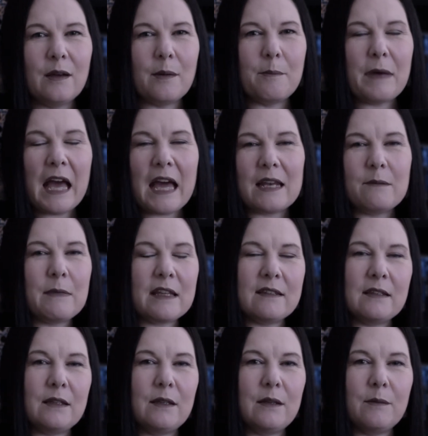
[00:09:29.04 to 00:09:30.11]
bad,
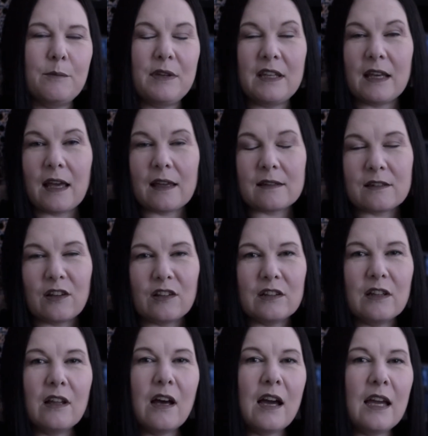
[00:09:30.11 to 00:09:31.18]
messy BS
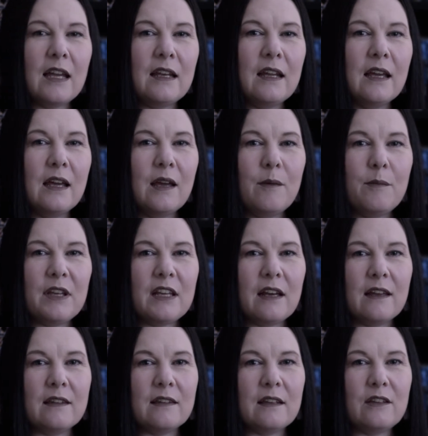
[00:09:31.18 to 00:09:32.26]
online
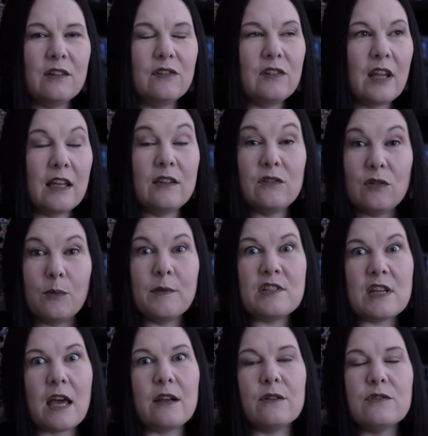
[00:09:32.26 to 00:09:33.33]
because it just takes so
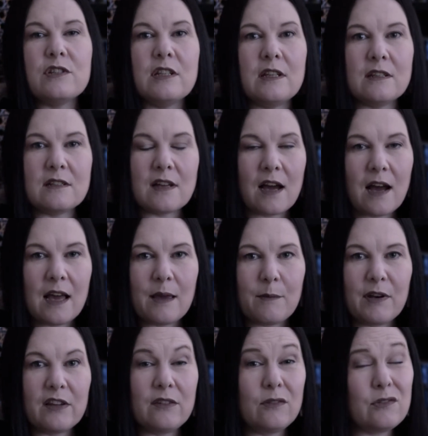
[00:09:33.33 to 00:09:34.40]
much energy and time.
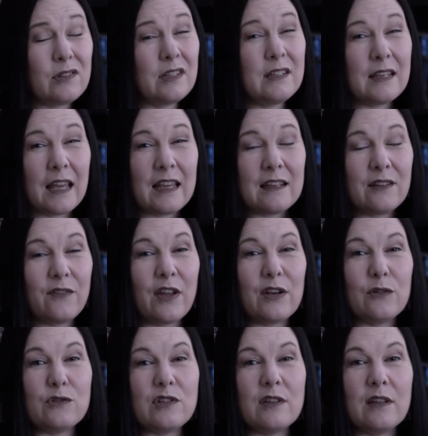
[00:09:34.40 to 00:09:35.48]
And it's usually negative
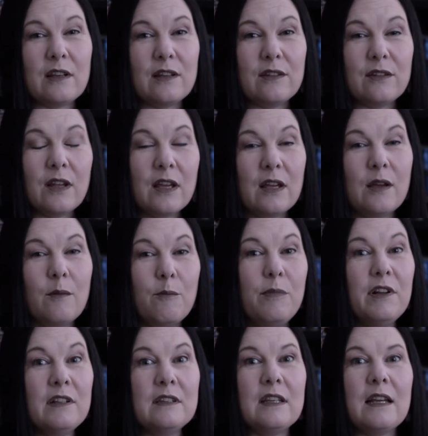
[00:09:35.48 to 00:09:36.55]
energy that is
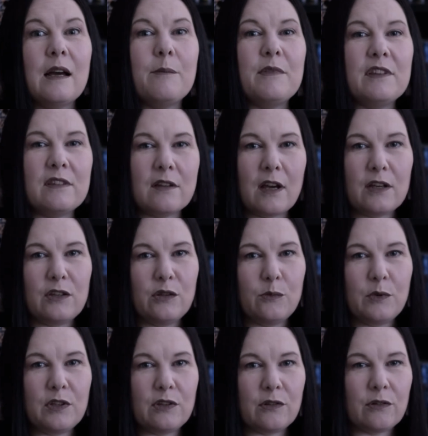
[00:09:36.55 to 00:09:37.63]
building up inside you
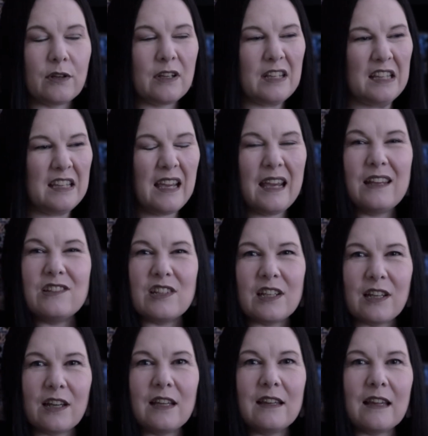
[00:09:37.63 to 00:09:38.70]
when you're
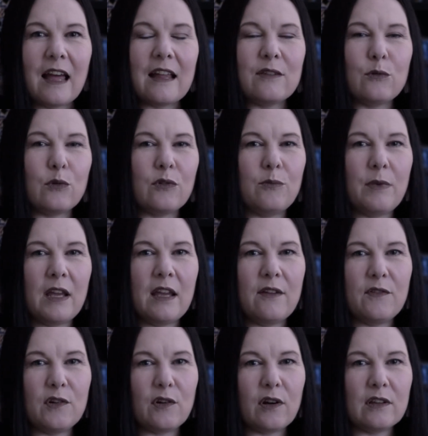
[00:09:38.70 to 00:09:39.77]
engaging in that sort of
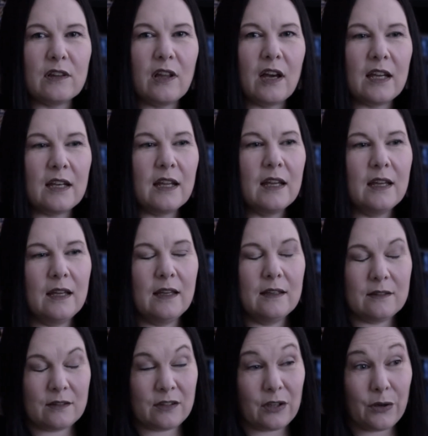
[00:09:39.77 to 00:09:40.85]
behavior online.
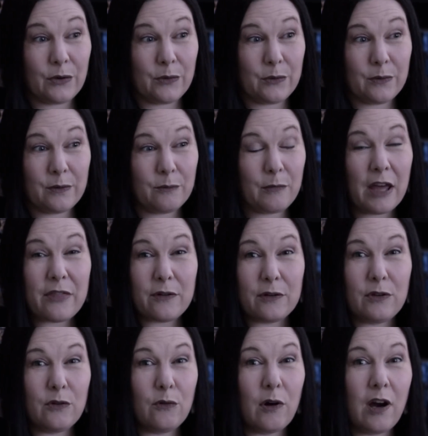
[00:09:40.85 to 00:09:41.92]
So whether
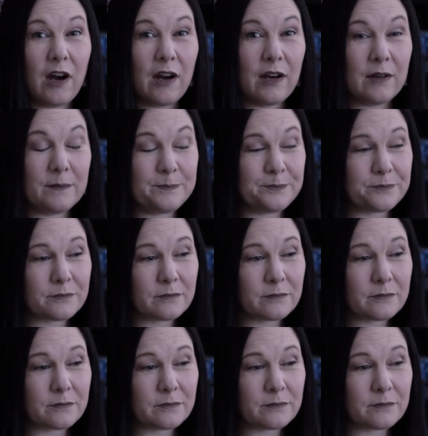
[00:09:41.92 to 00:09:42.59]
you are